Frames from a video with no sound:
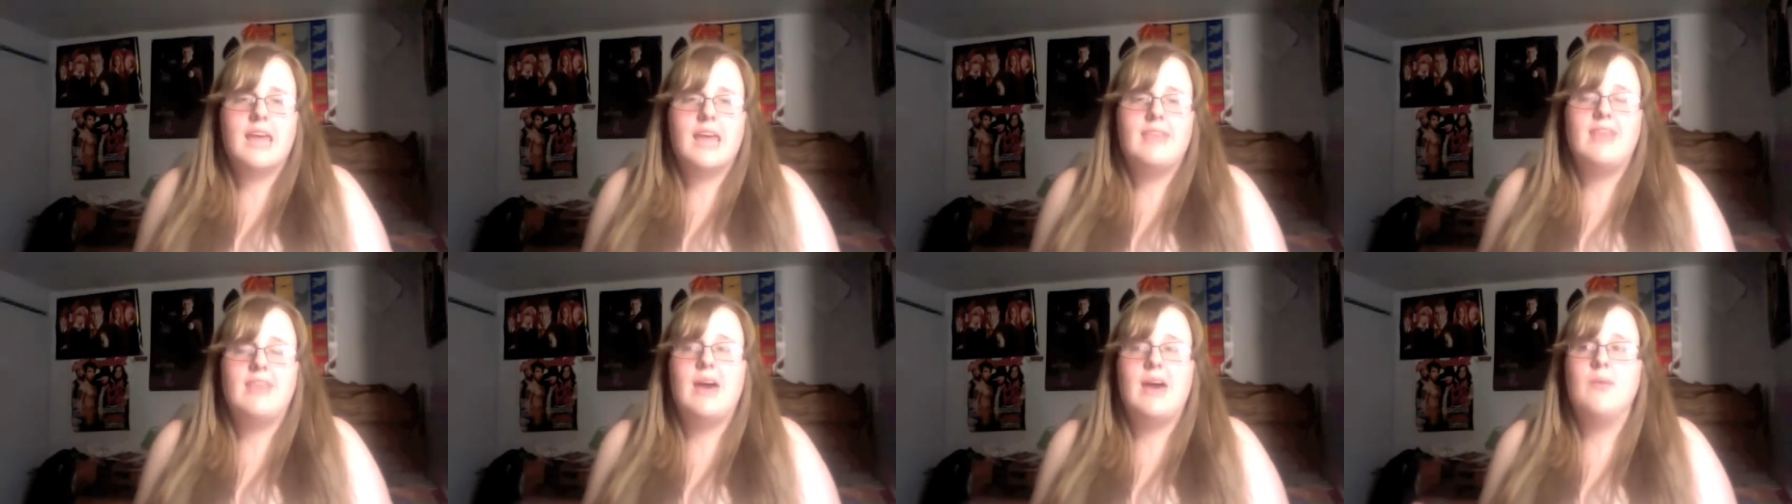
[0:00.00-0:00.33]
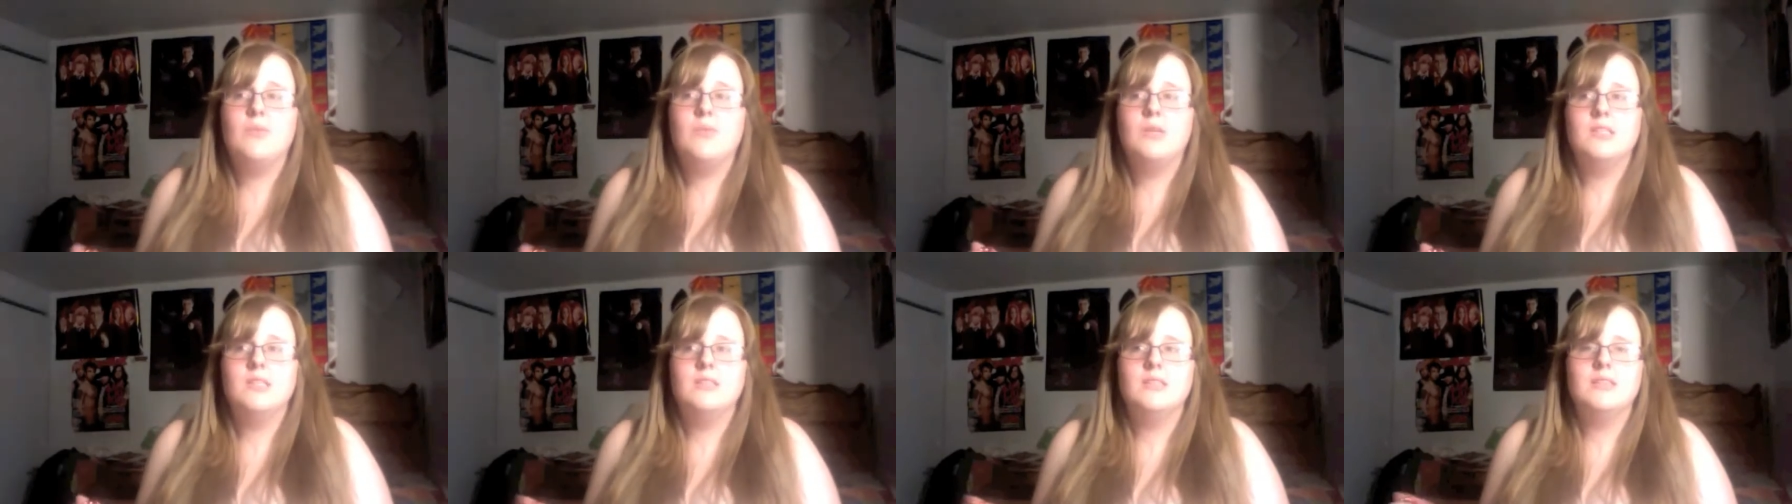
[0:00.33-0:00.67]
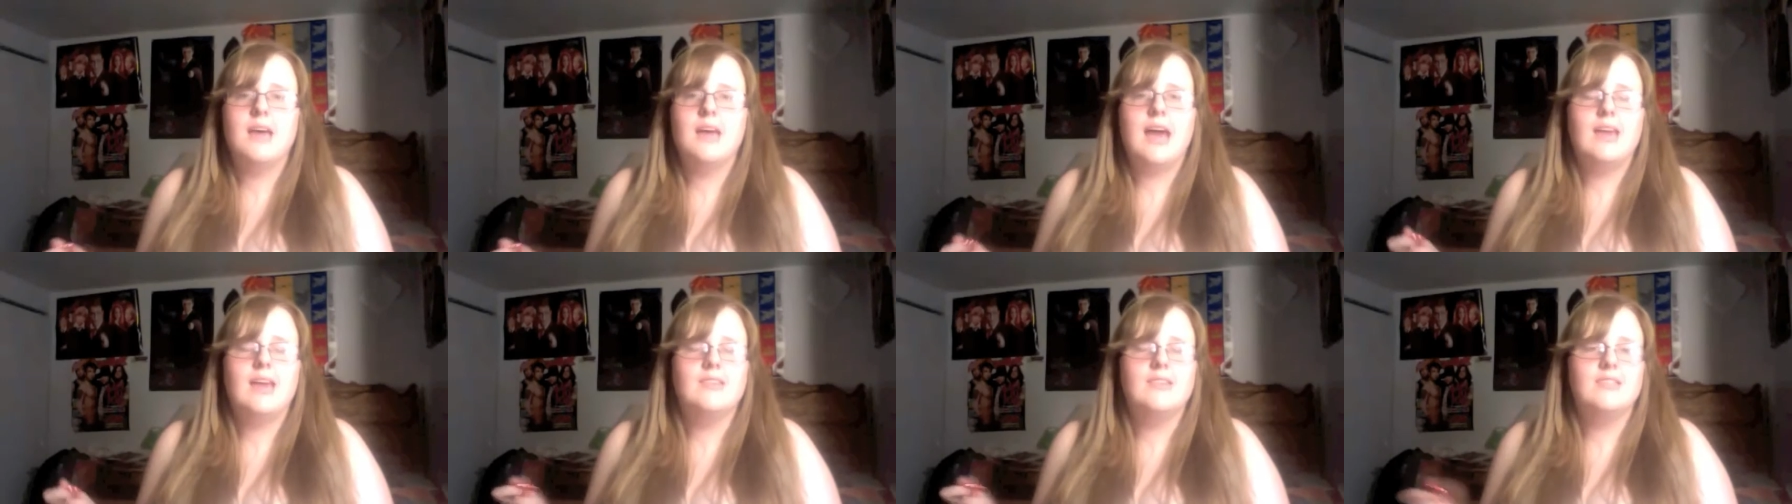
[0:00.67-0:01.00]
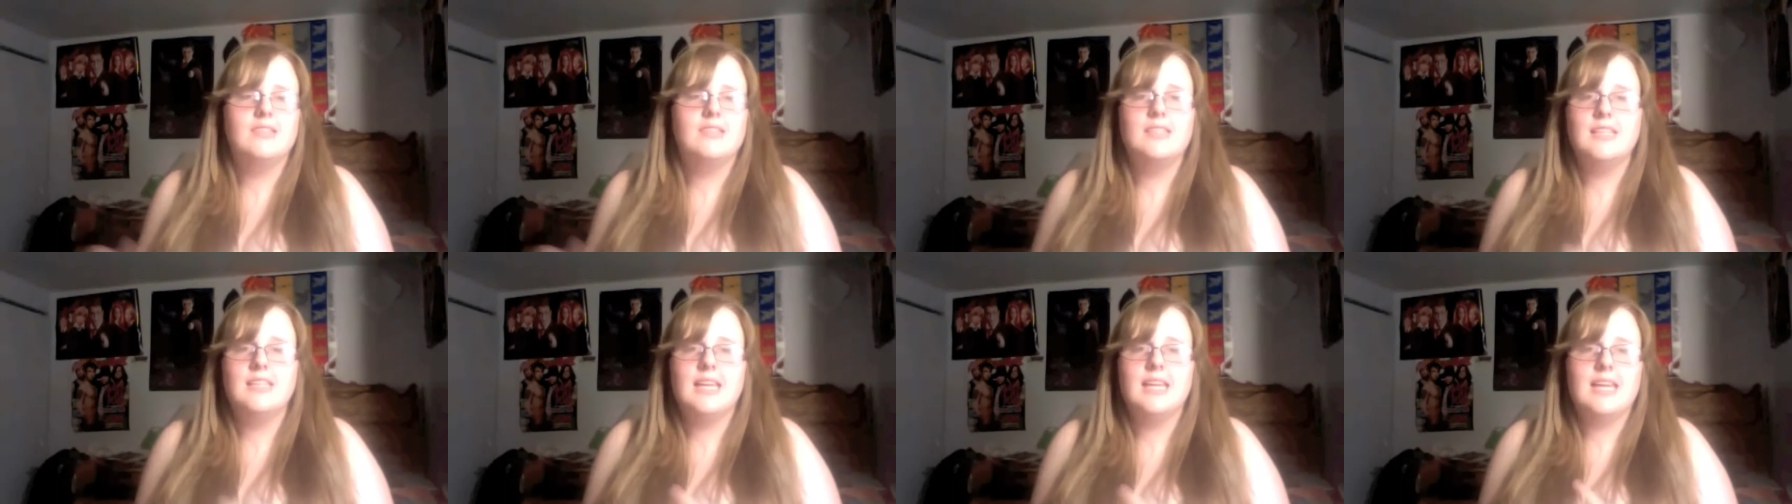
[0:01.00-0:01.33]
and that was, I
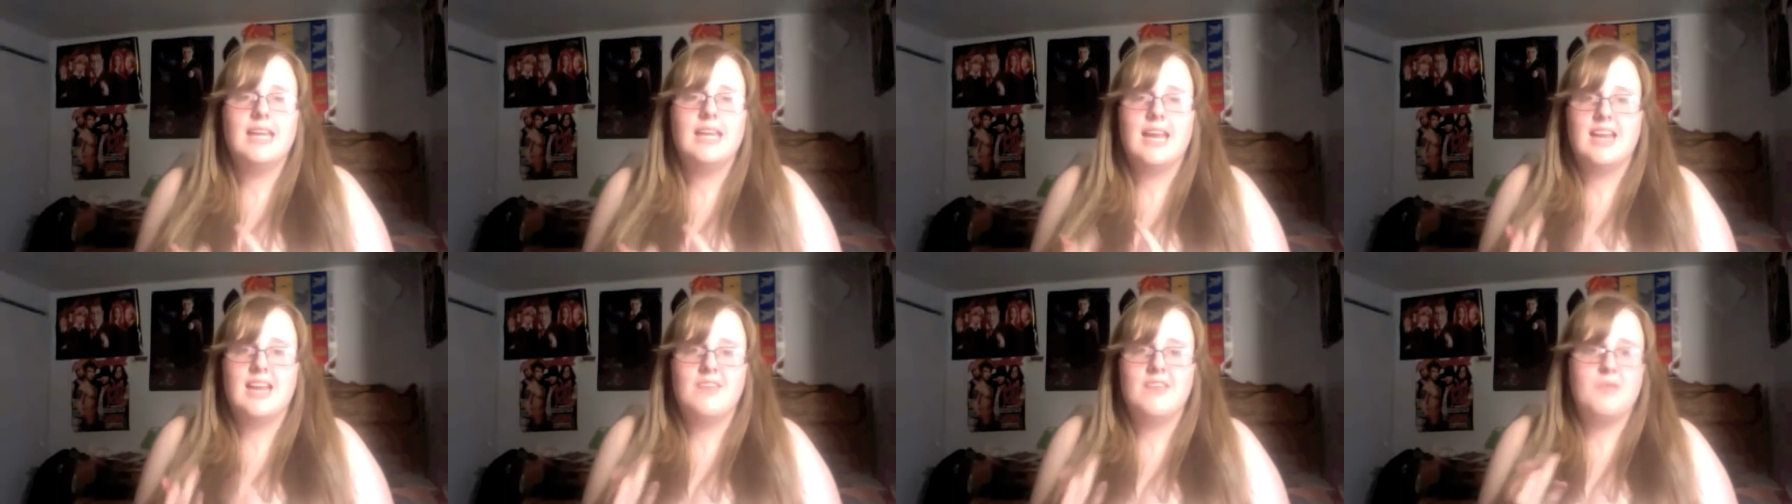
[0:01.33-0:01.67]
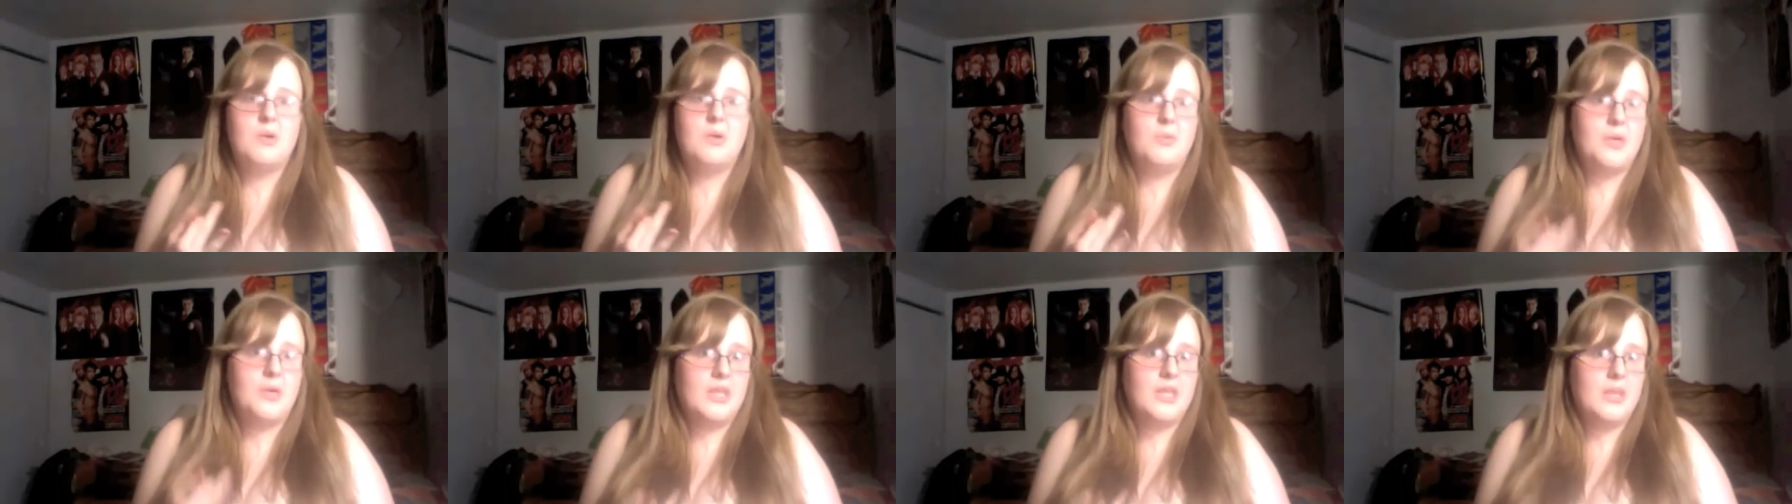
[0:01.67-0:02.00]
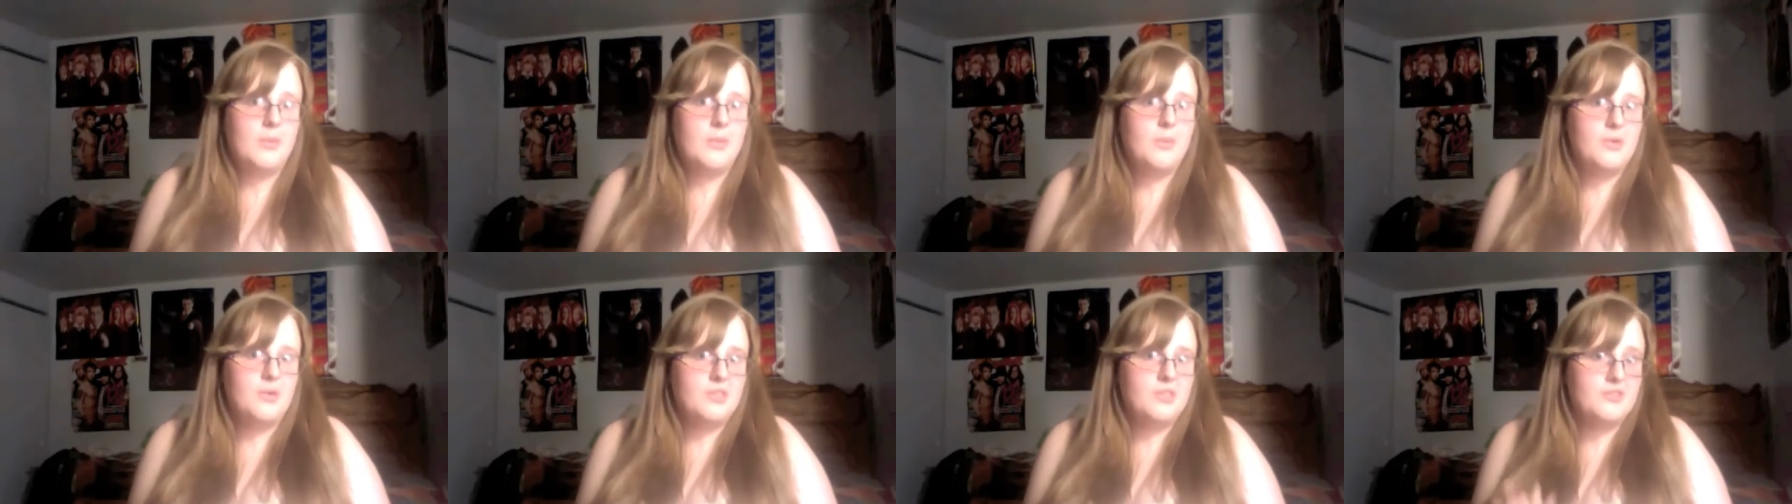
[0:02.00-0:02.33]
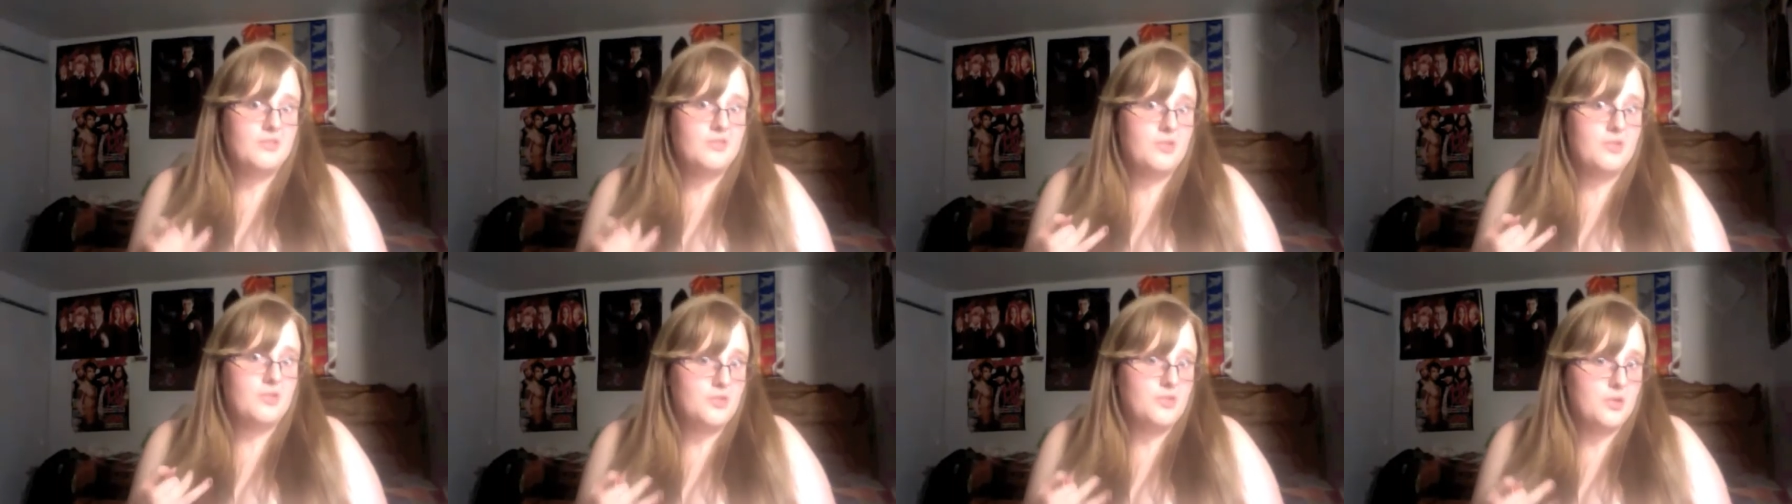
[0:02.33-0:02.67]
didn't eat any of my weekly points,
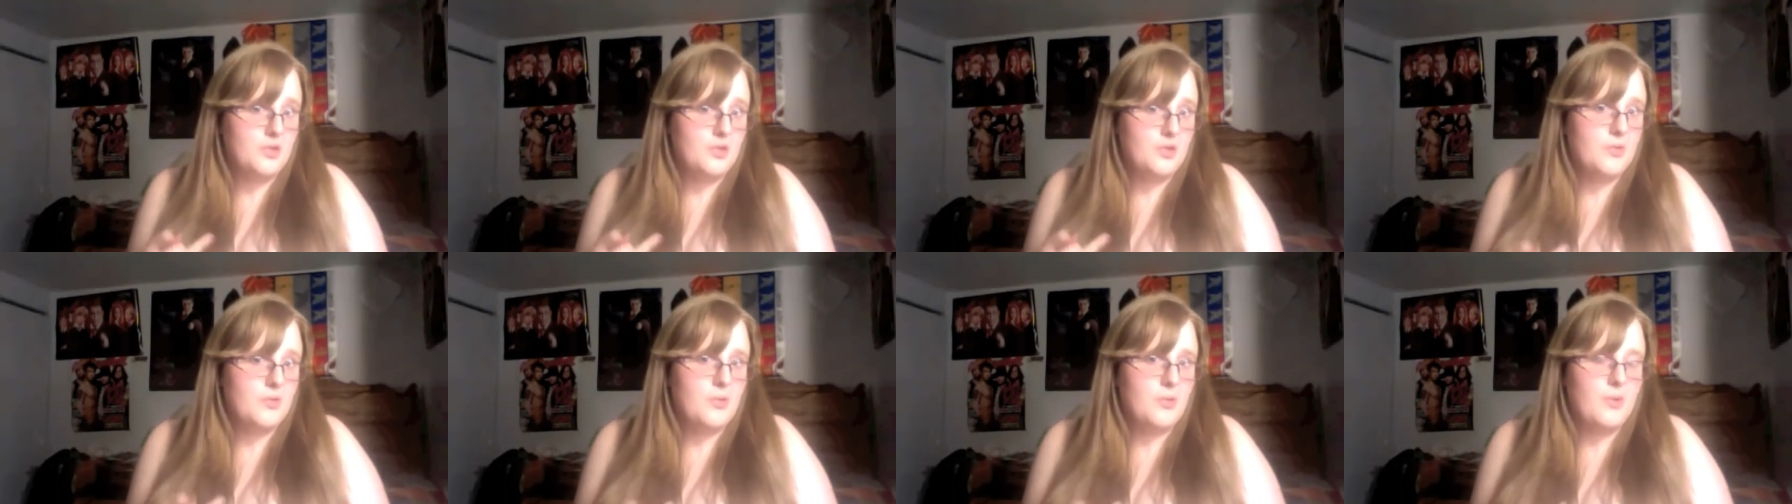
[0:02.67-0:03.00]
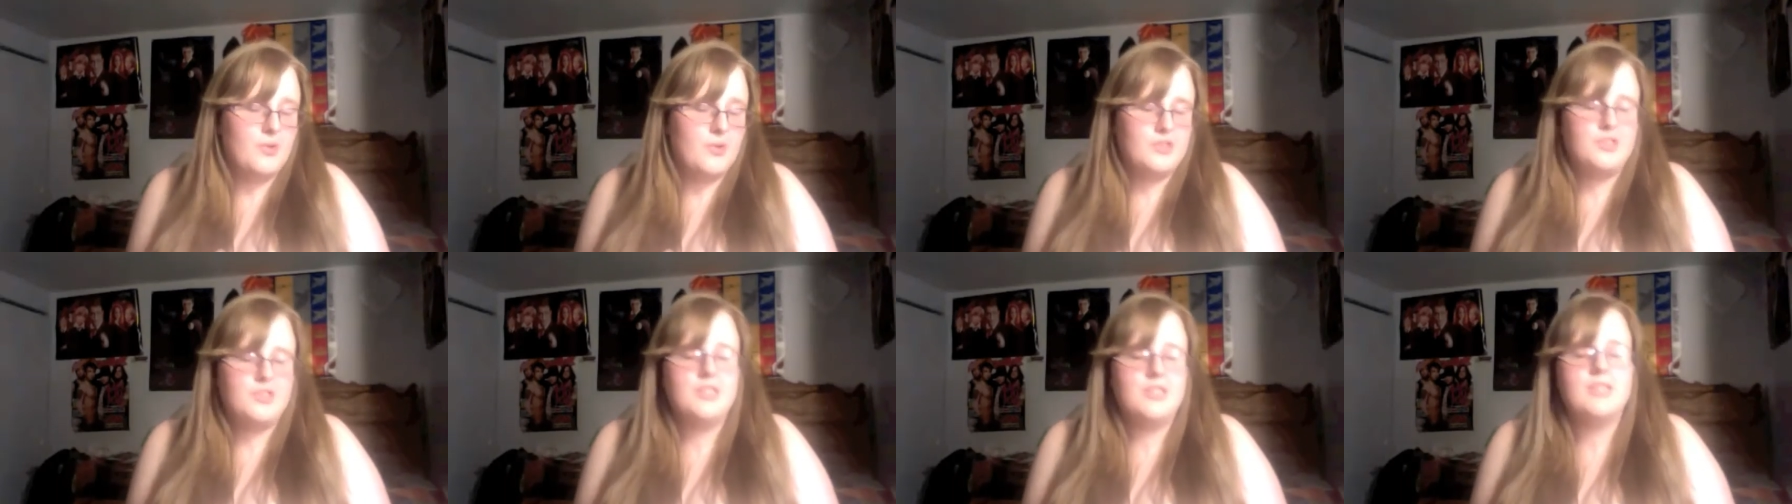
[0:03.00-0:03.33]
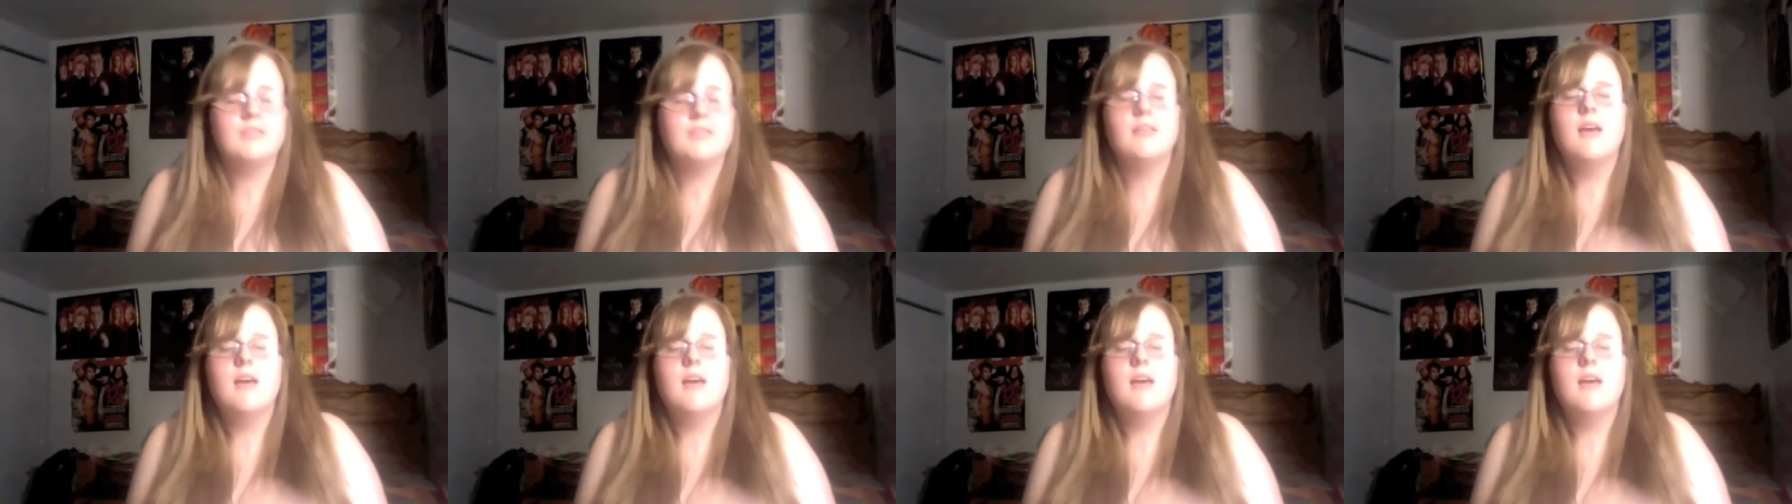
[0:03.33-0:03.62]
for those of you who know what Weight Watchers is,